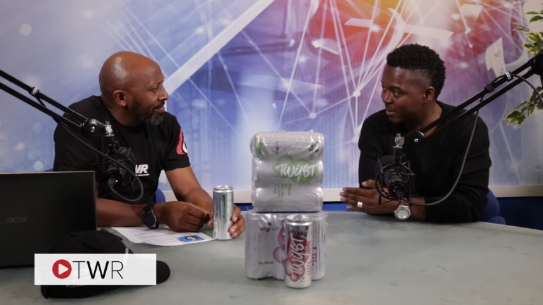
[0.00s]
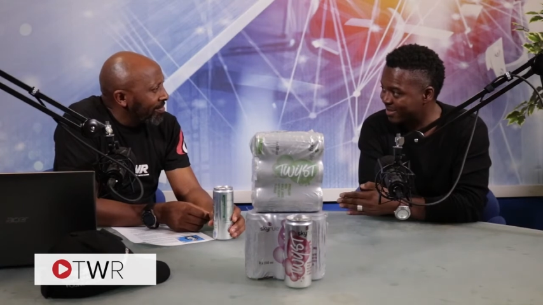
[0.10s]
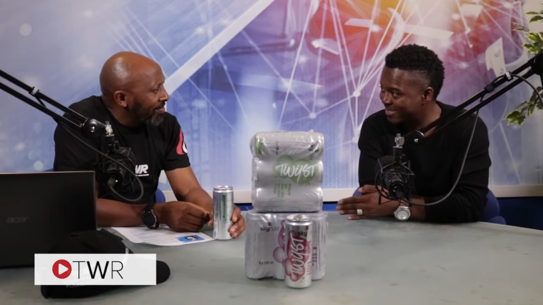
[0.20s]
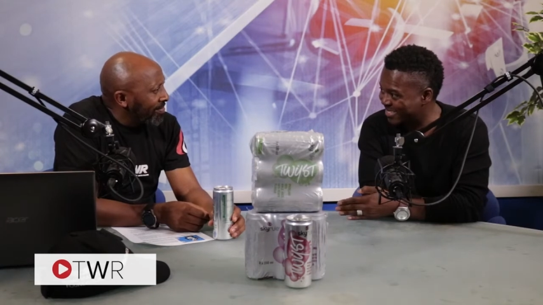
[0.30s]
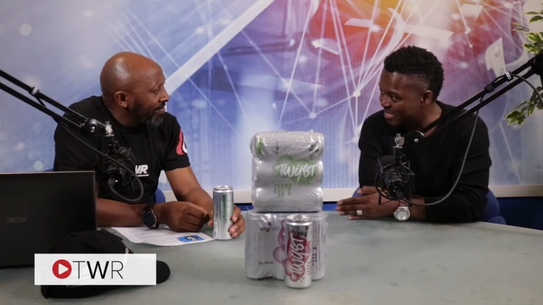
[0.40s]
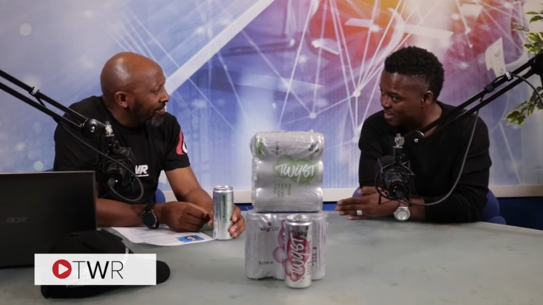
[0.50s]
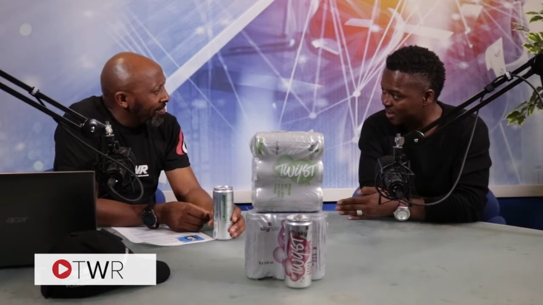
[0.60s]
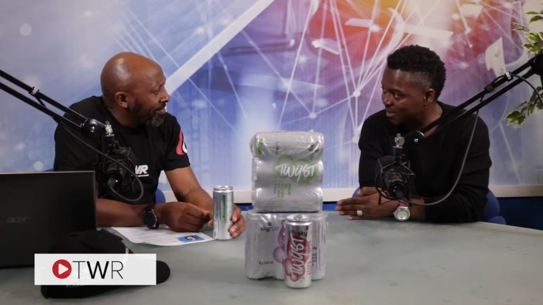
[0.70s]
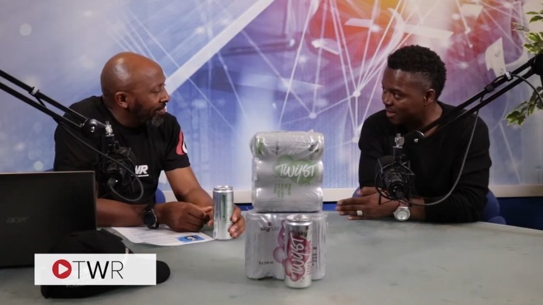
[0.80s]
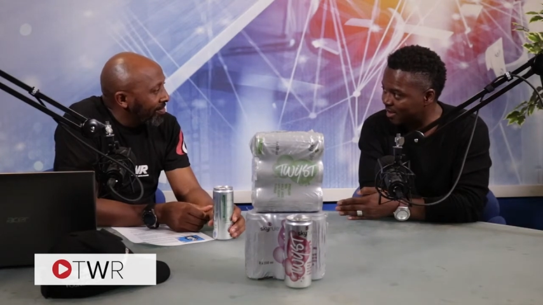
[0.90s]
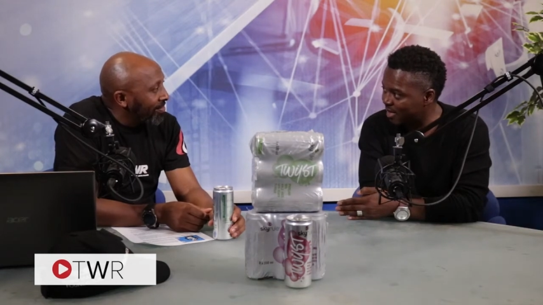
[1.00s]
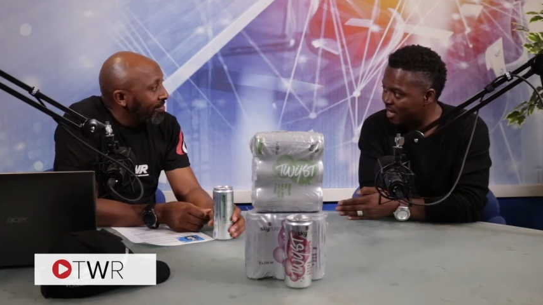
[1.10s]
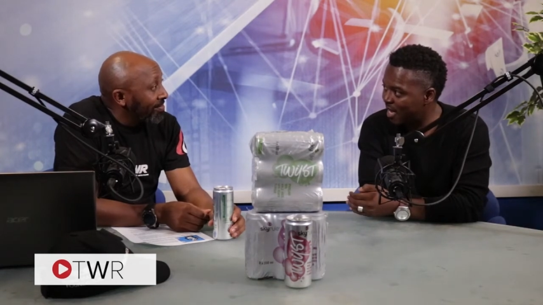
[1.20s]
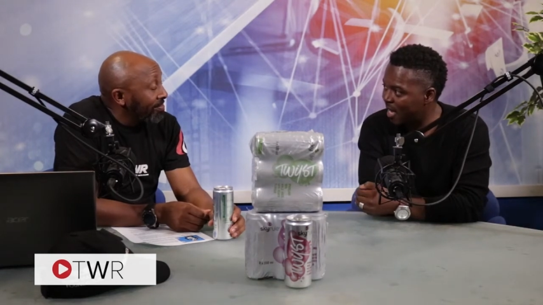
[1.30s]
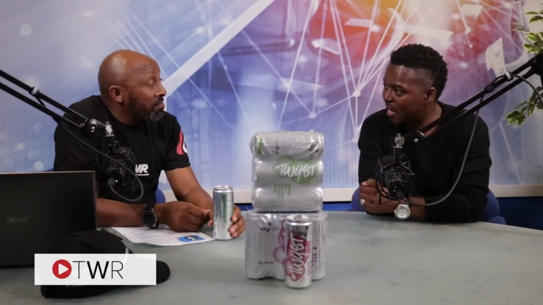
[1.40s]
Speaker 1: well as ginger,
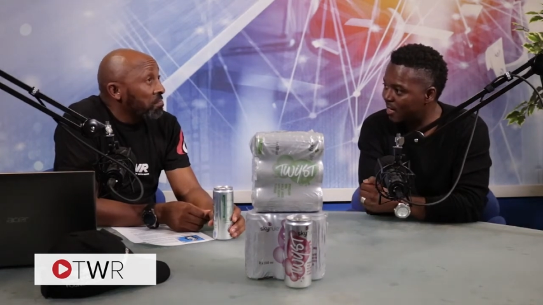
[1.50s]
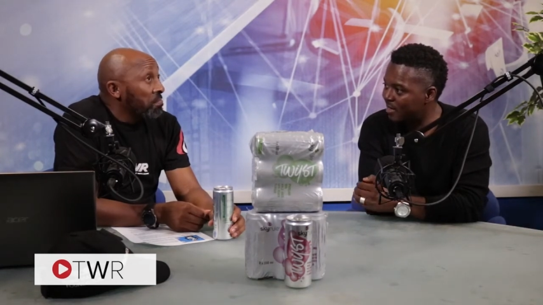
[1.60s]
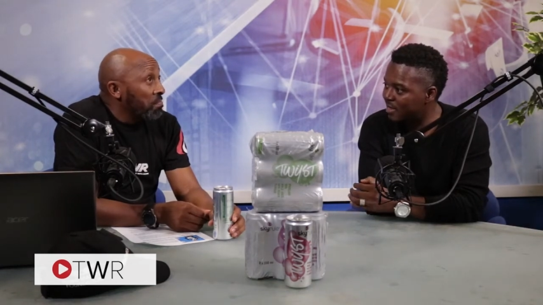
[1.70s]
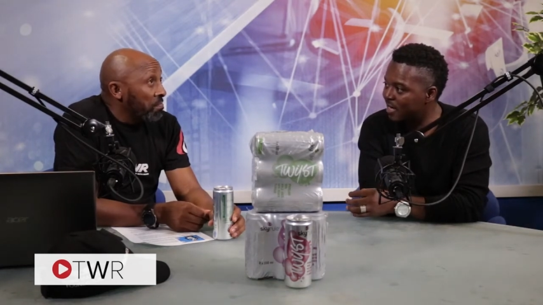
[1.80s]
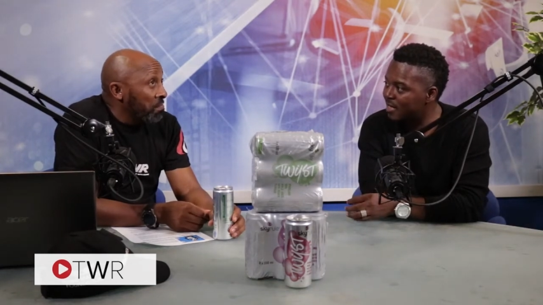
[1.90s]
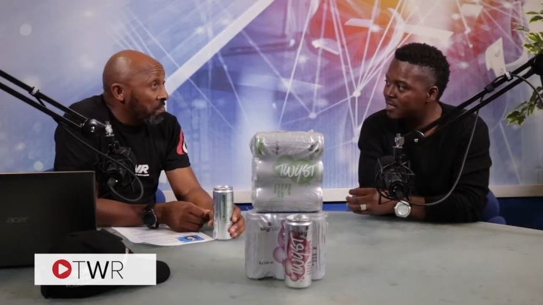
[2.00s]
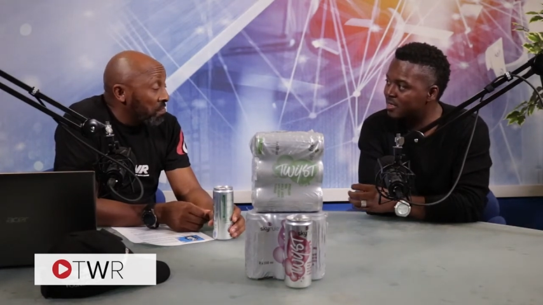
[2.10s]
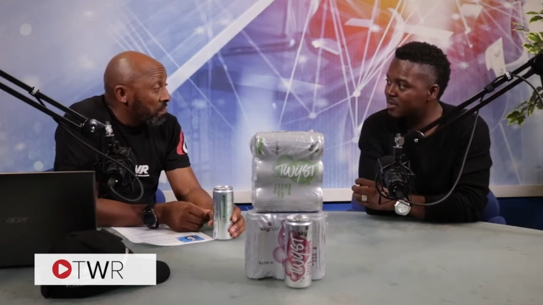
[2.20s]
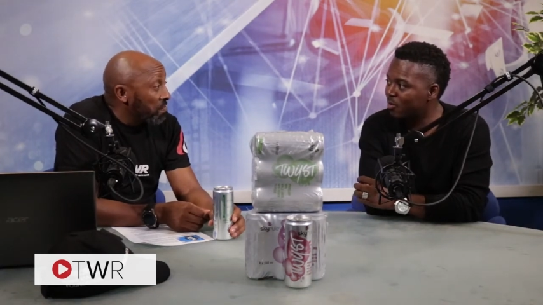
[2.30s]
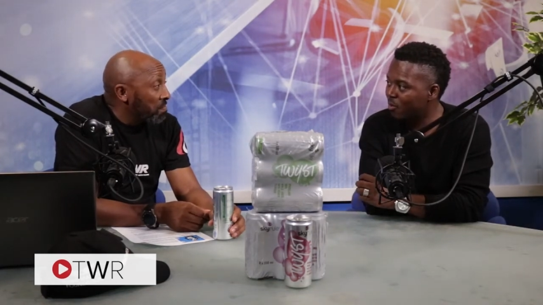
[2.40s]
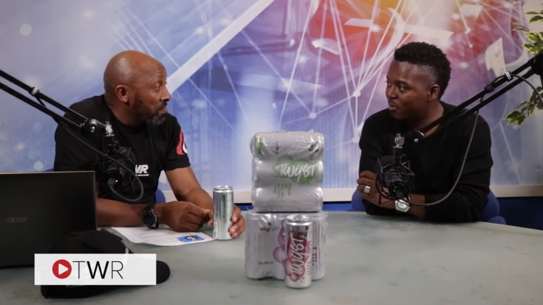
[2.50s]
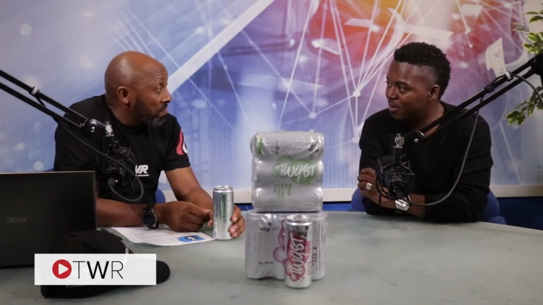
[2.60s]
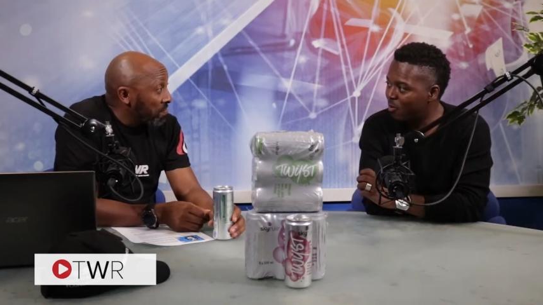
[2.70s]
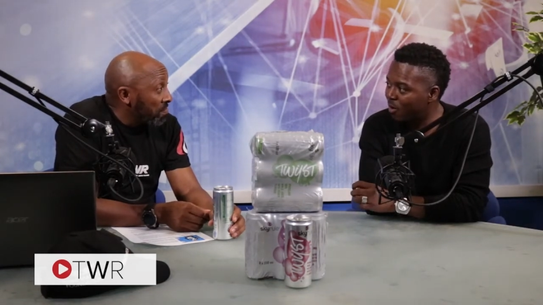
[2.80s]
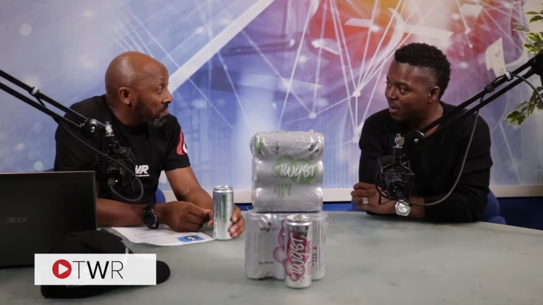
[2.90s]
and that is
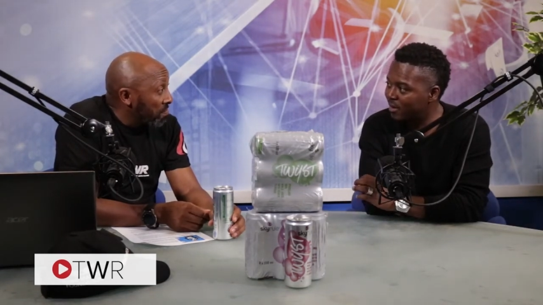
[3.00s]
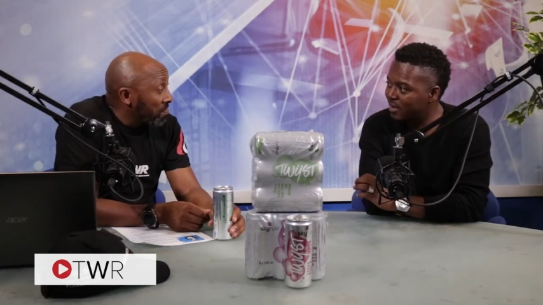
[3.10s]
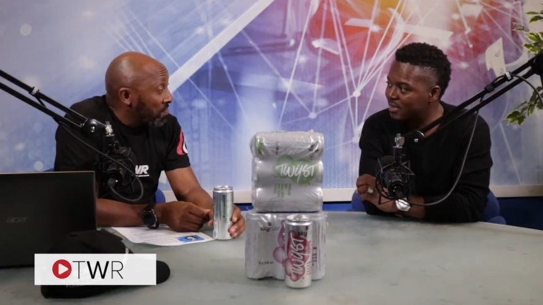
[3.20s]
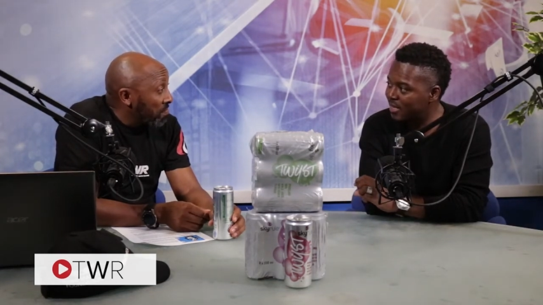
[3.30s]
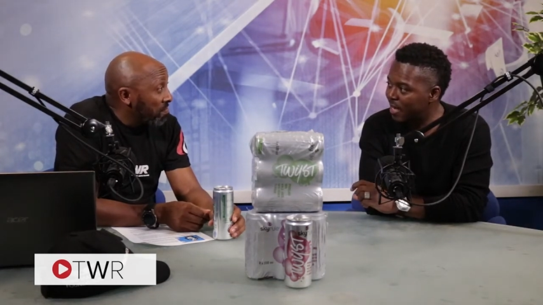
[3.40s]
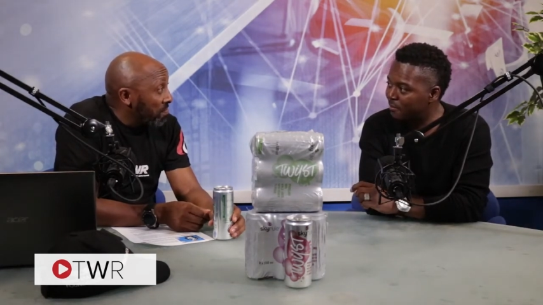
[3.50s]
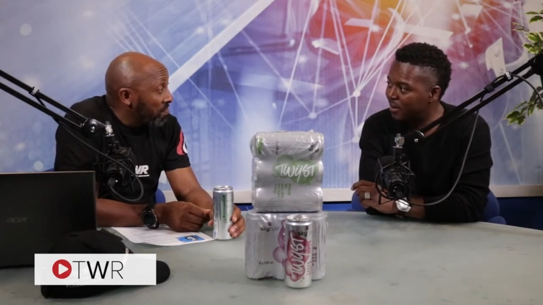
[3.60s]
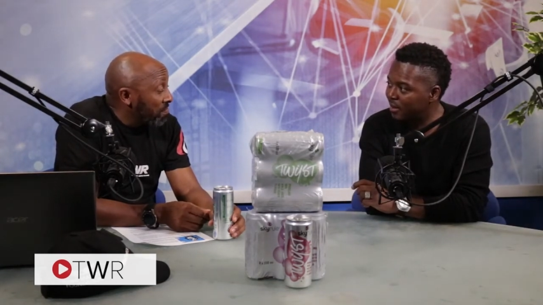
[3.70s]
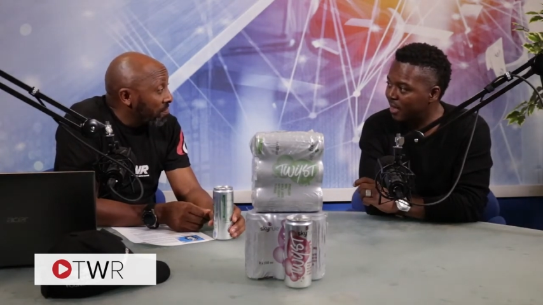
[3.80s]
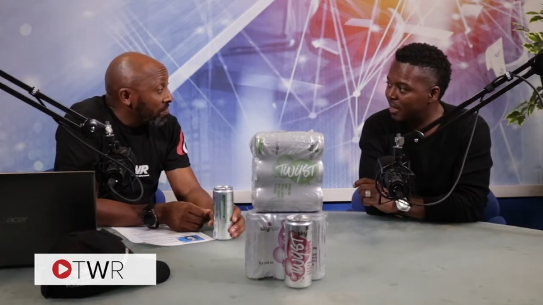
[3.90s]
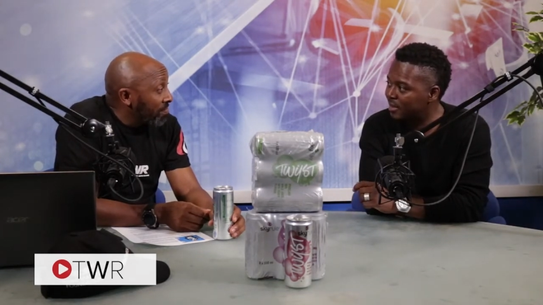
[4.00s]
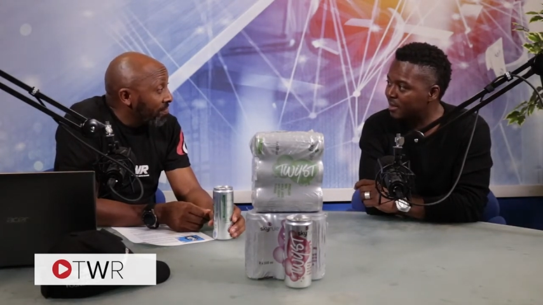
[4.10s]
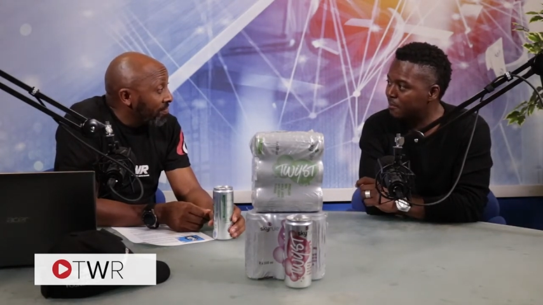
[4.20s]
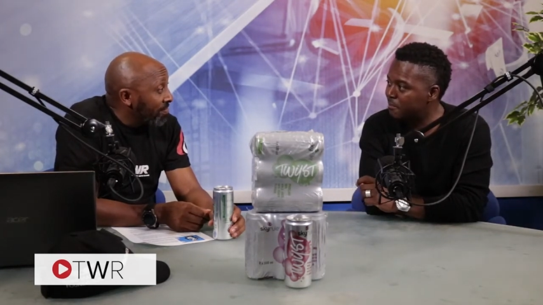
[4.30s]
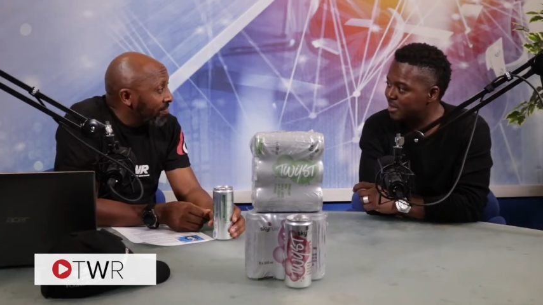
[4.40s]
the one that is aiming at
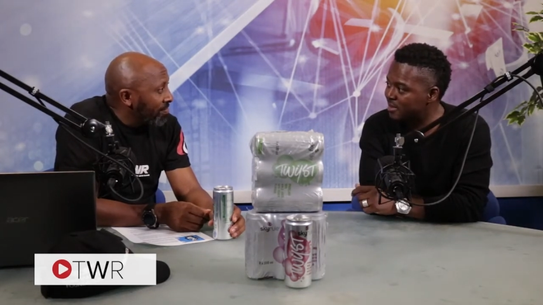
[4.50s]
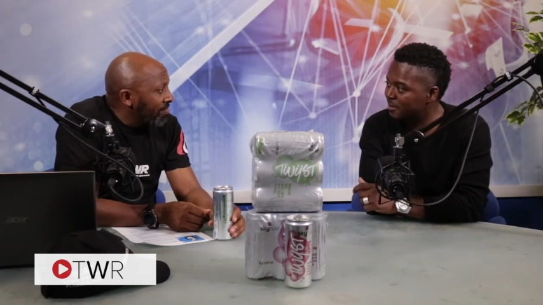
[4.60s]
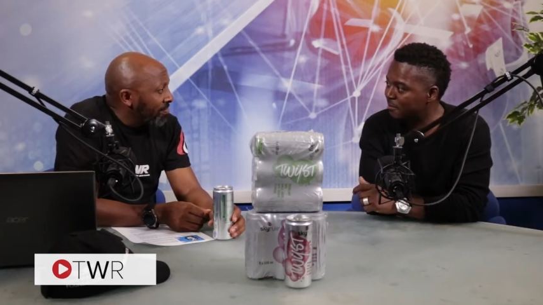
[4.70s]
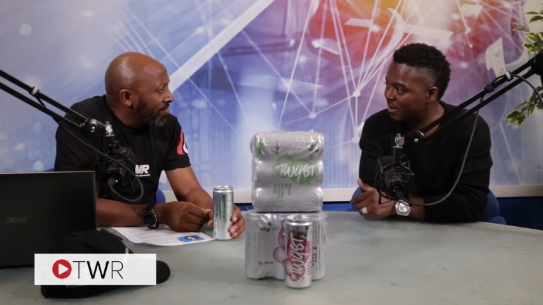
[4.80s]
the mixing